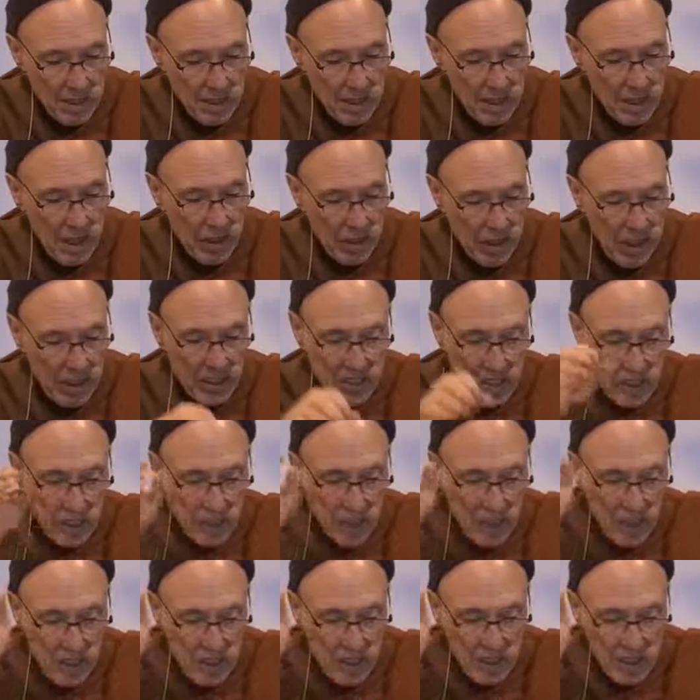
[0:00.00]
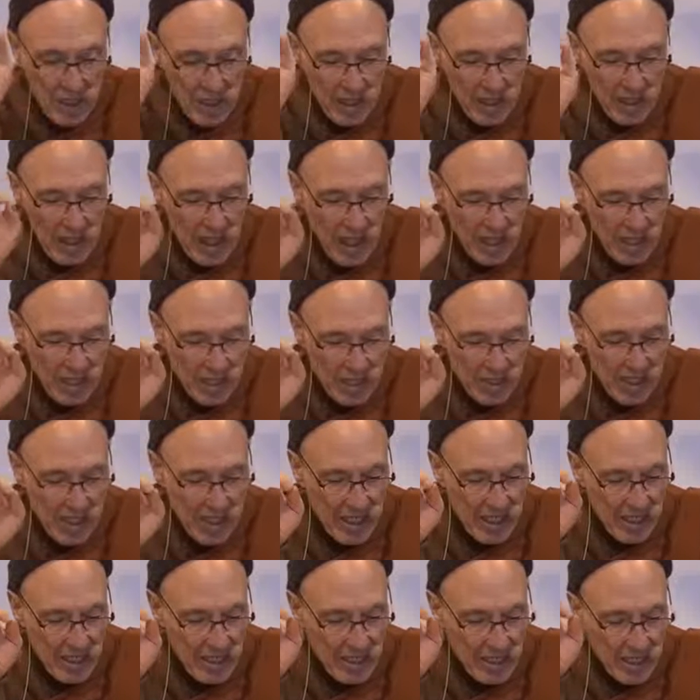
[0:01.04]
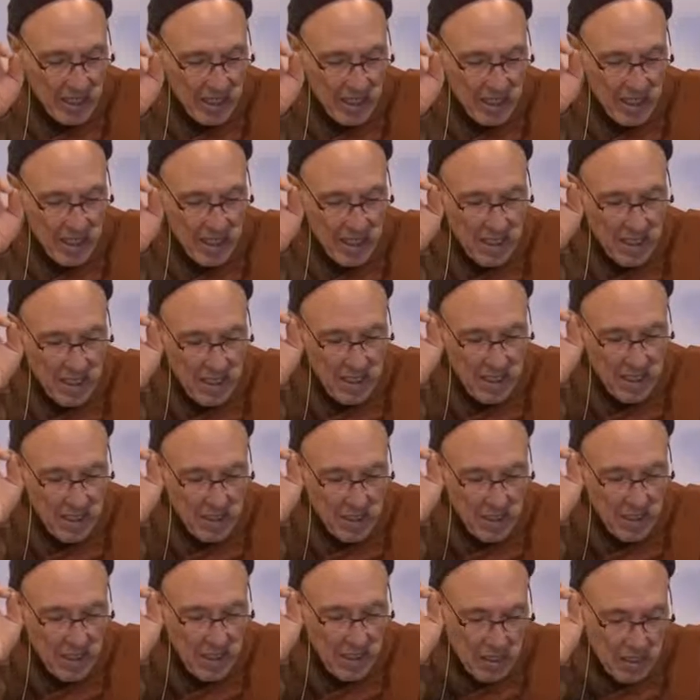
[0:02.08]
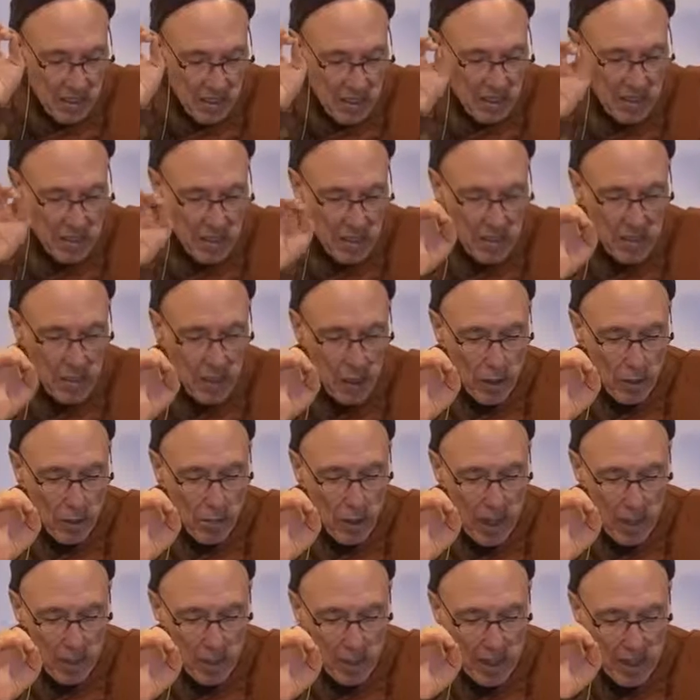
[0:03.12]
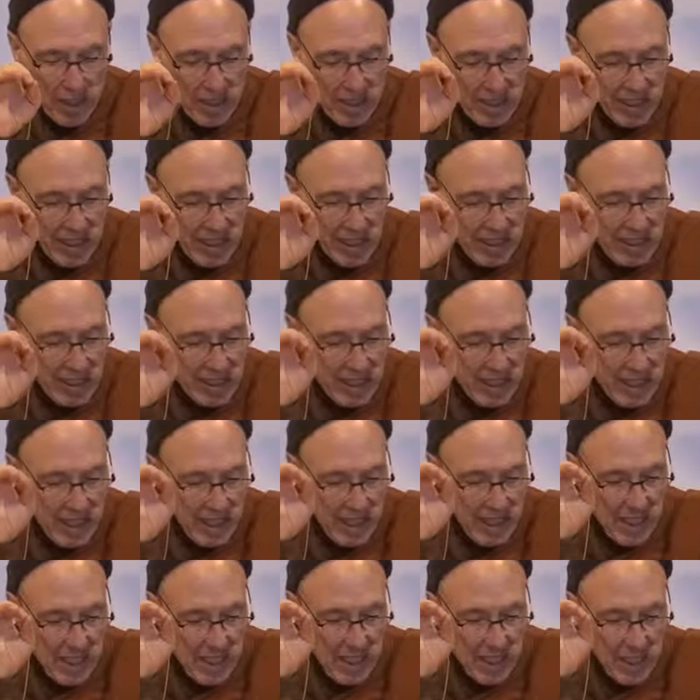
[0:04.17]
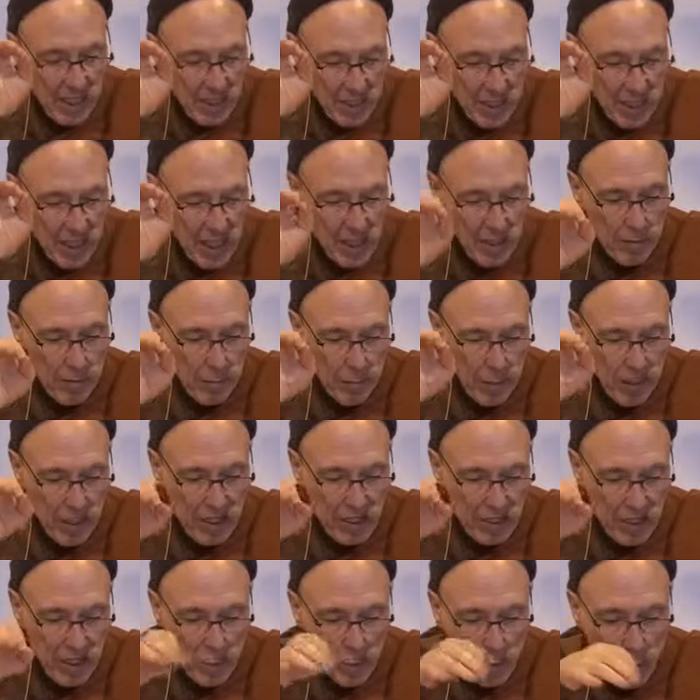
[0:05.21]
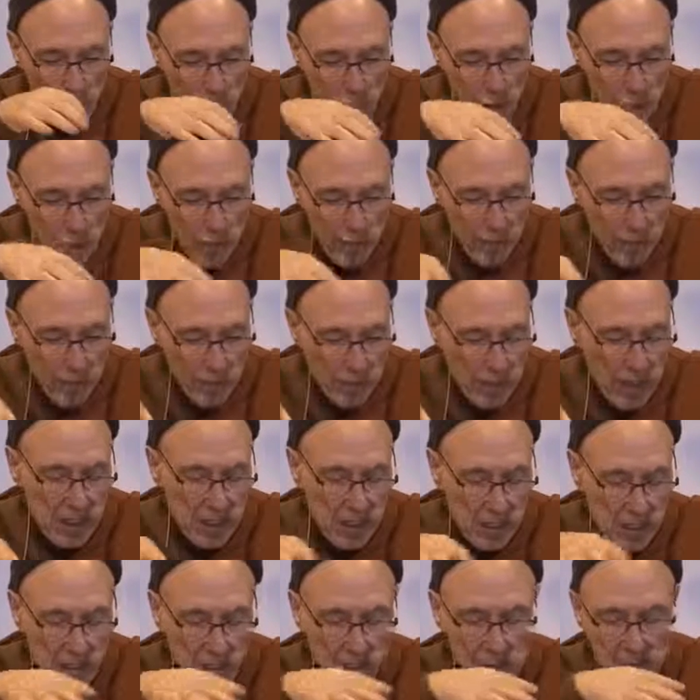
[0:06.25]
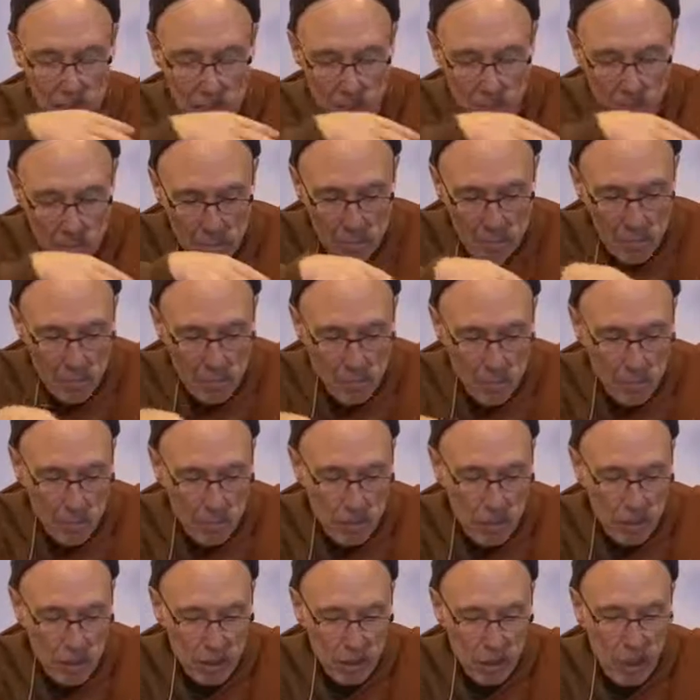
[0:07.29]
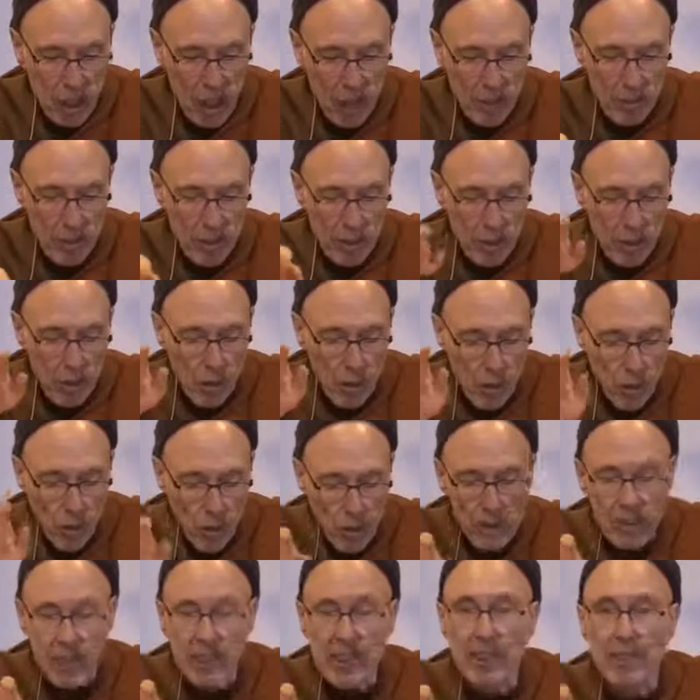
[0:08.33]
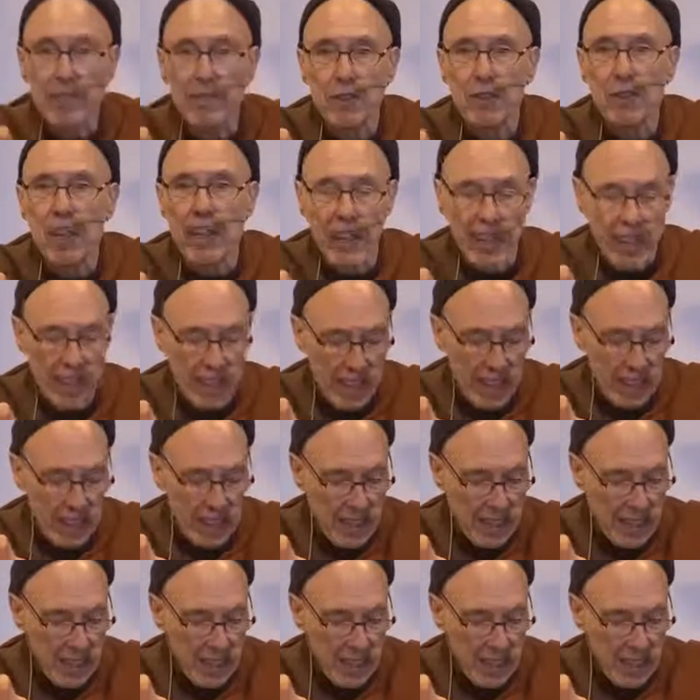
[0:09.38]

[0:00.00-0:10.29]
Okay, so Ananda says, to the Brahman, he says, the Blessed One has prescribed the course of training